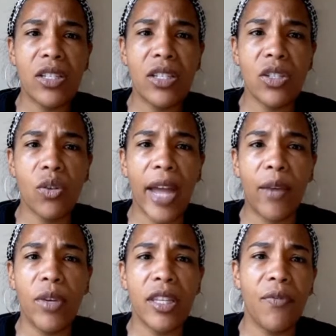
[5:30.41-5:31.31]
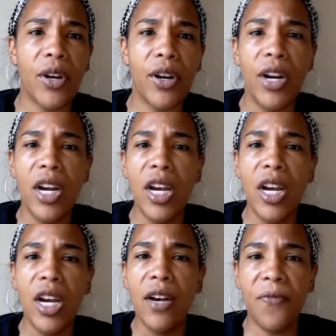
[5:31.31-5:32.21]
So like, whatever
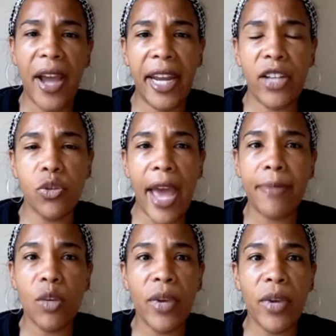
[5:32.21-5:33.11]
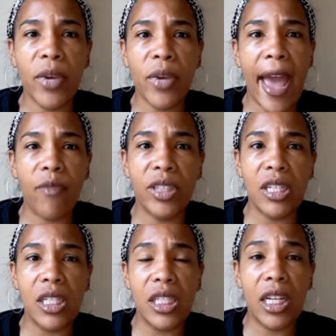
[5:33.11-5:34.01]
financial gaps that we have within
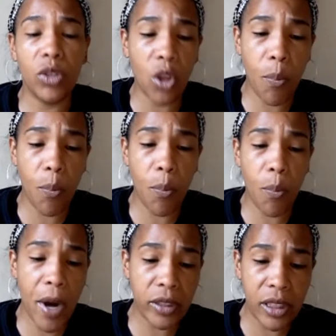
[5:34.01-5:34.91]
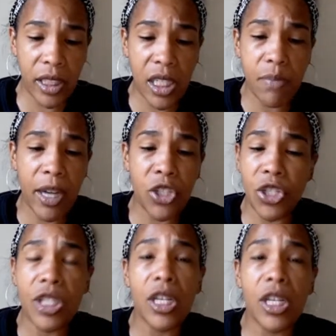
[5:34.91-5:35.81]
the city. So personally, this money
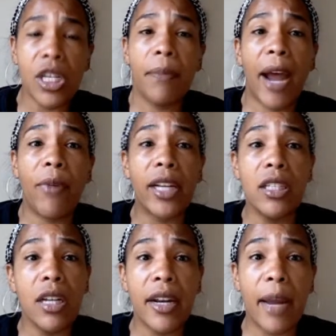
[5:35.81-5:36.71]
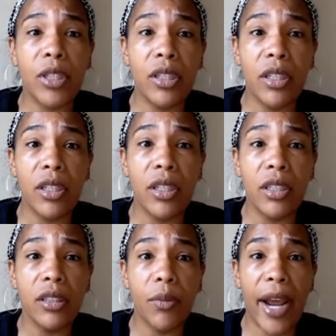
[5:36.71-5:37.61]
should just come directly to the
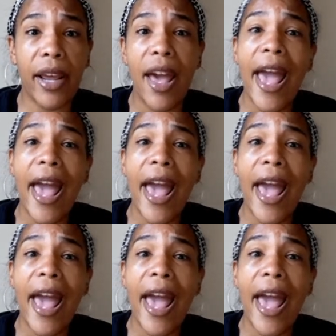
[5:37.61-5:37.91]
neighborhoods, right?